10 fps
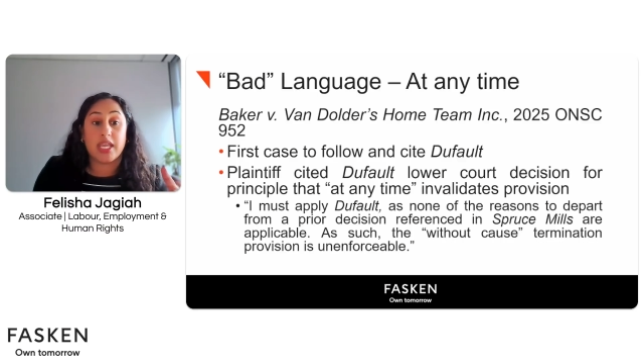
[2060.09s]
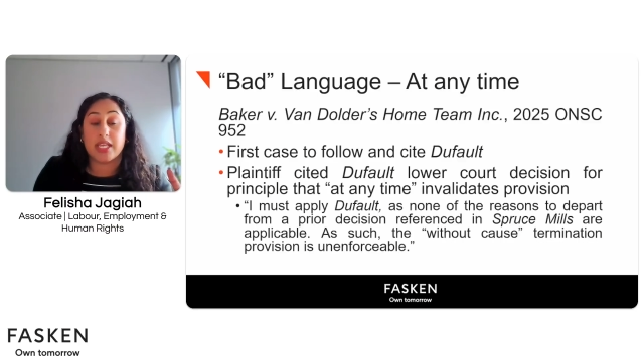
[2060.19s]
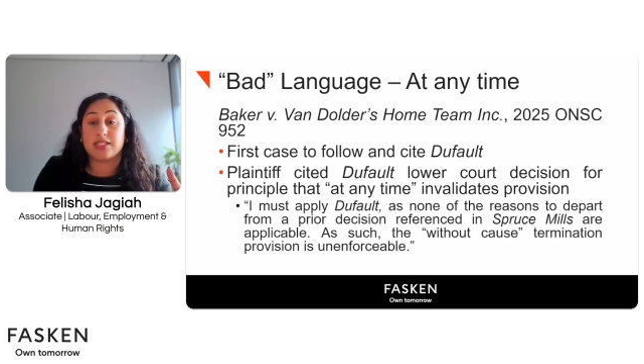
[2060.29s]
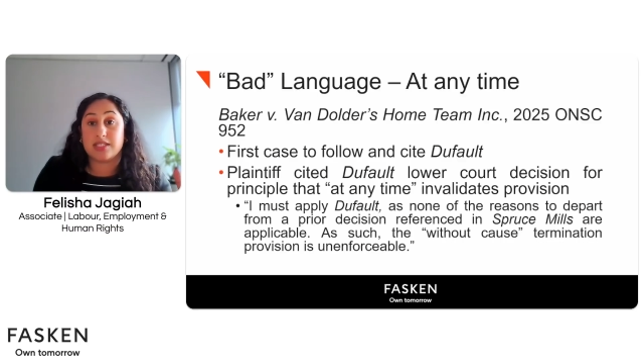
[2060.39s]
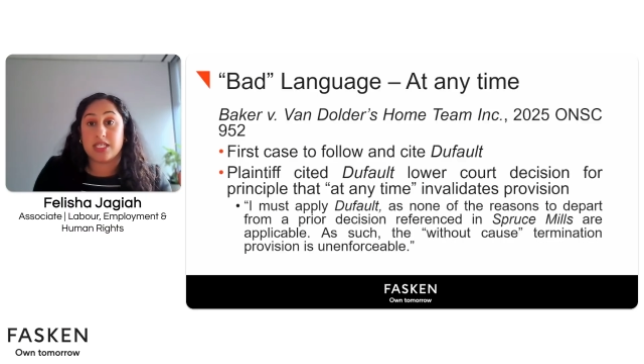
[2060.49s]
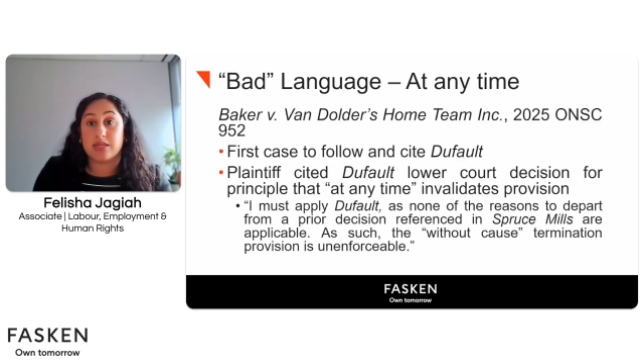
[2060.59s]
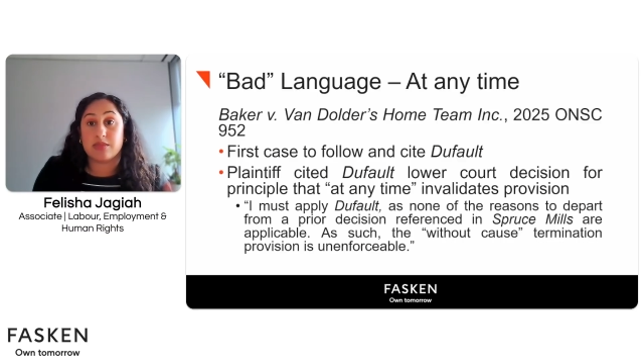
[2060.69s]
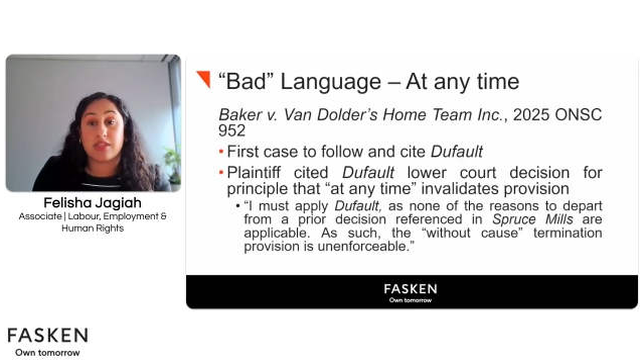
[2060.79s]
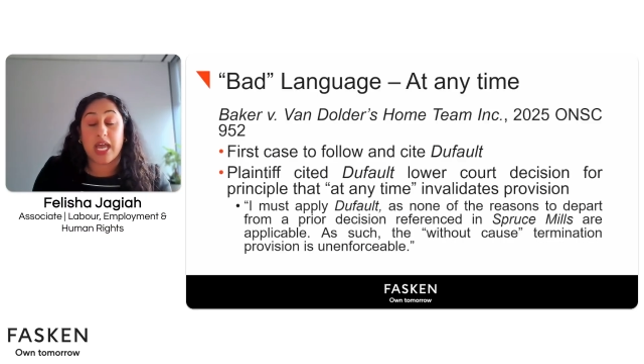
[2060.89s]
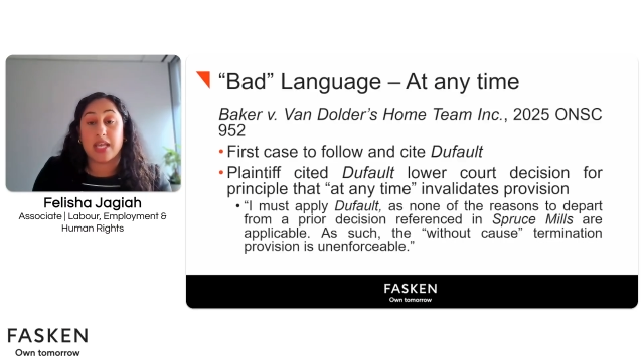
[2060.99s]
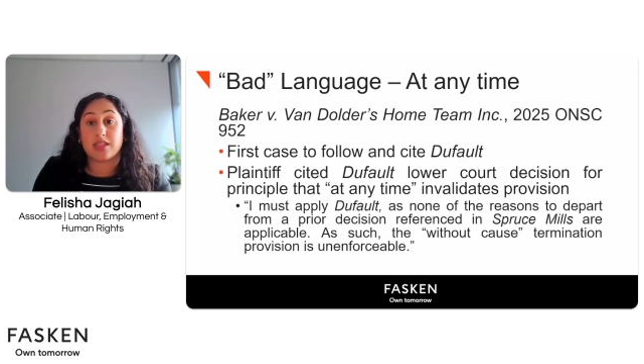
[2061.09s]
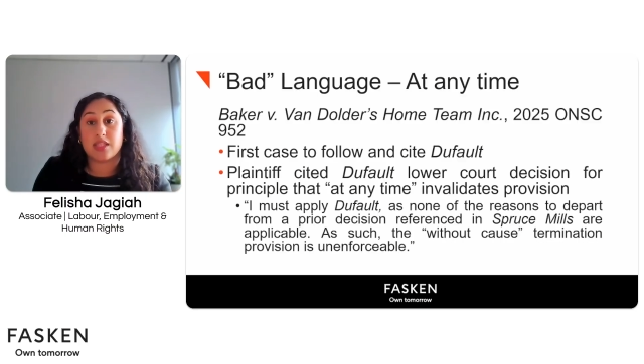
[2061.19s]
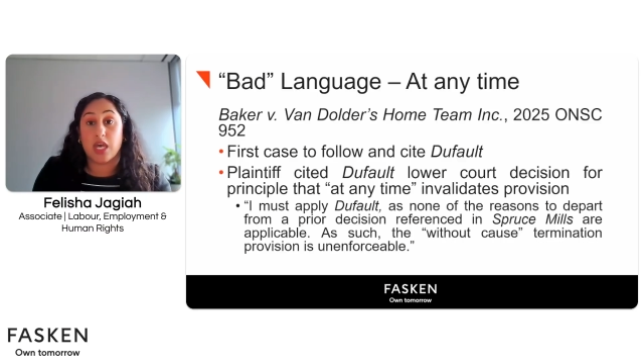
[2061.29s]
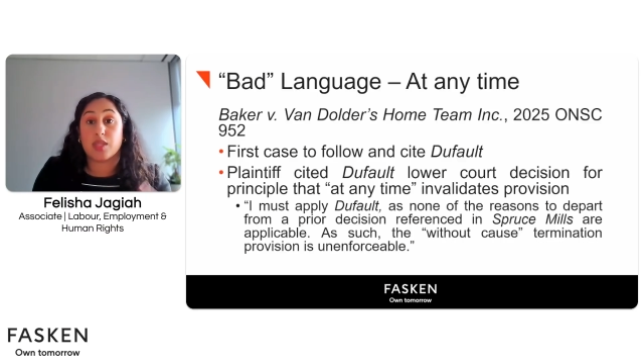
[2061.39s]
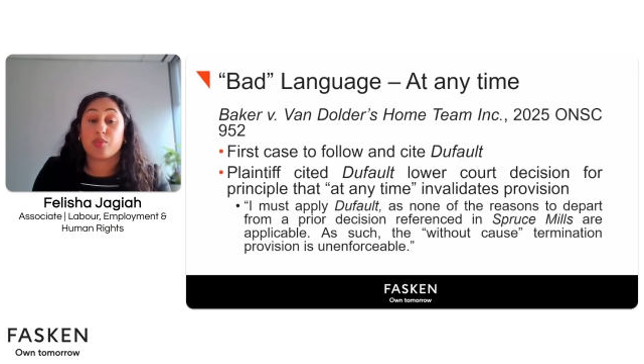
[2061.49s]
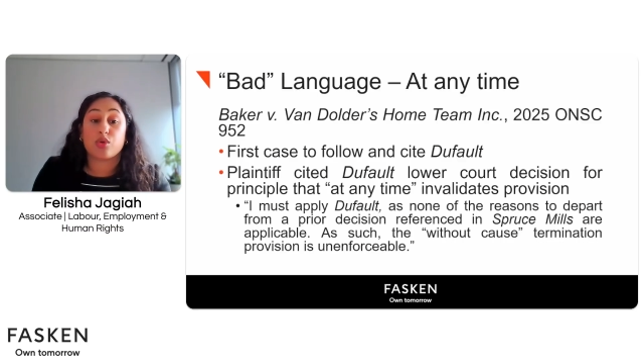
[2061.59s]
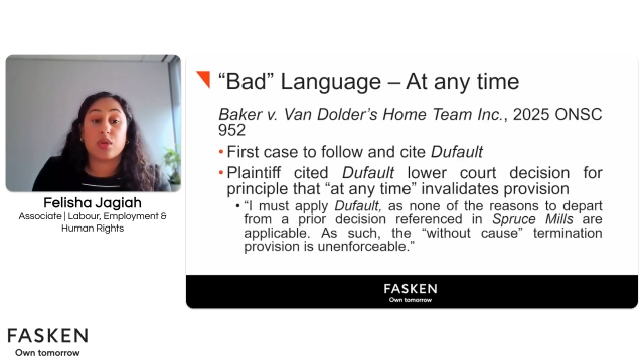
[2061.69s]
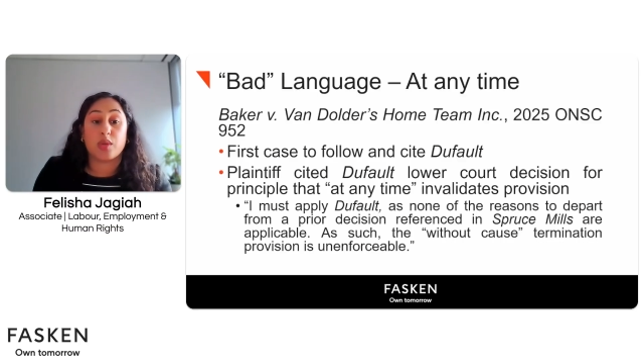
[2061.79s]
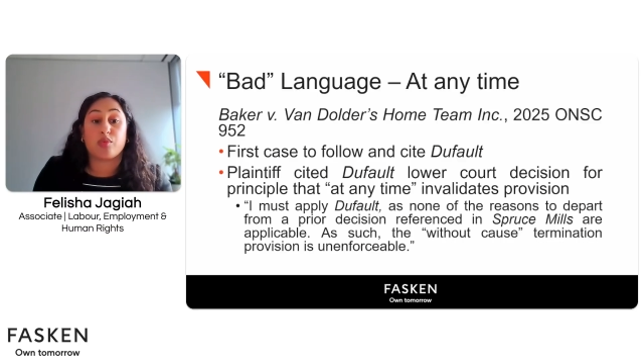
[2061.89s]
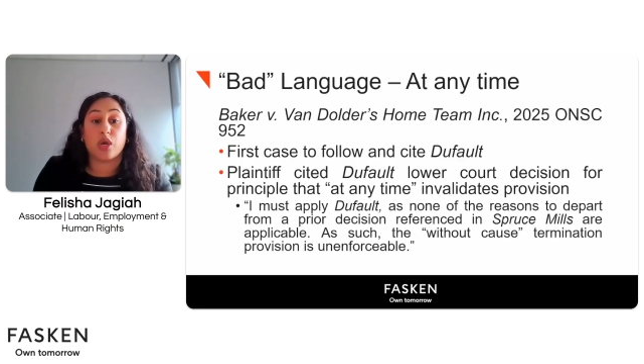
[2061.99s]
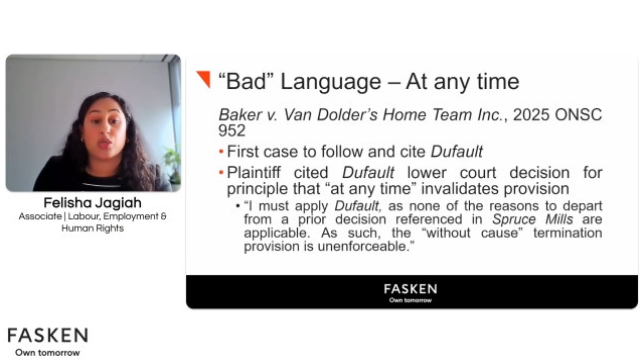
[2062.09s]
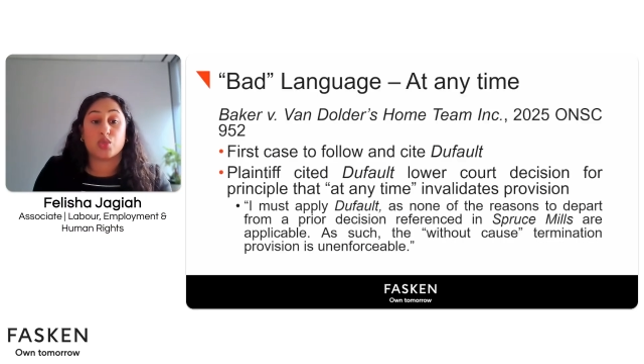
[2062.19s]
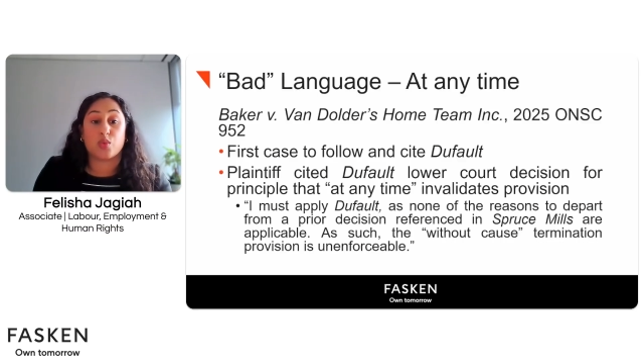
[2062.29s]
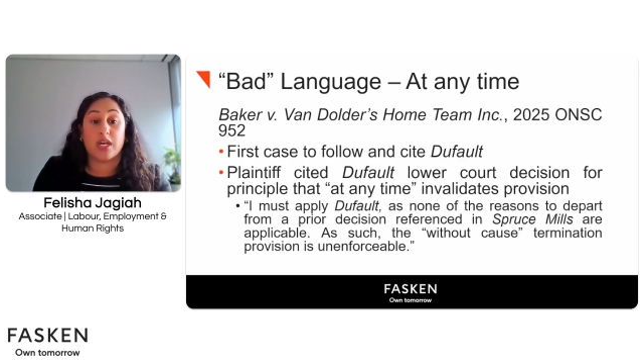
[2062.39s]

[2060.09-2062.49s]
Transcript: it seemed that the prudent approach